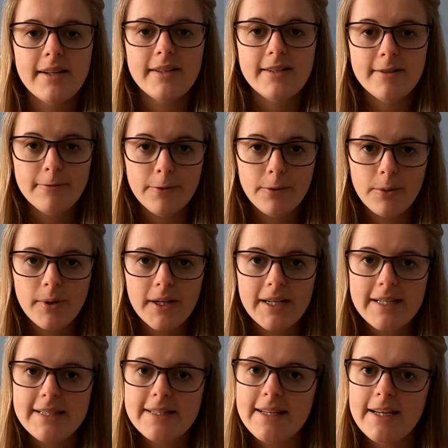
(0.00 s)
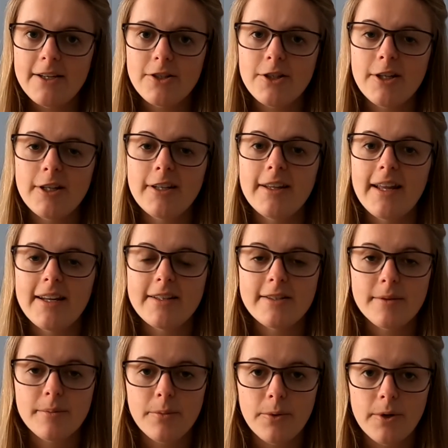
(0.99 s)
a different organization that
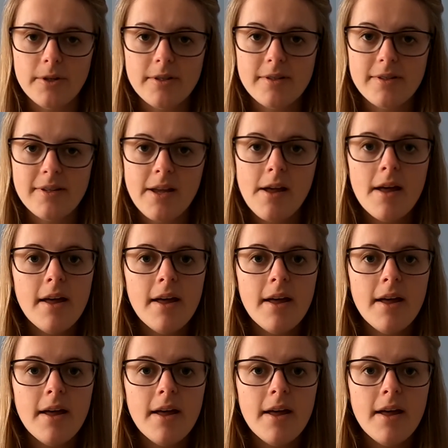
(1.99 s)
it supports.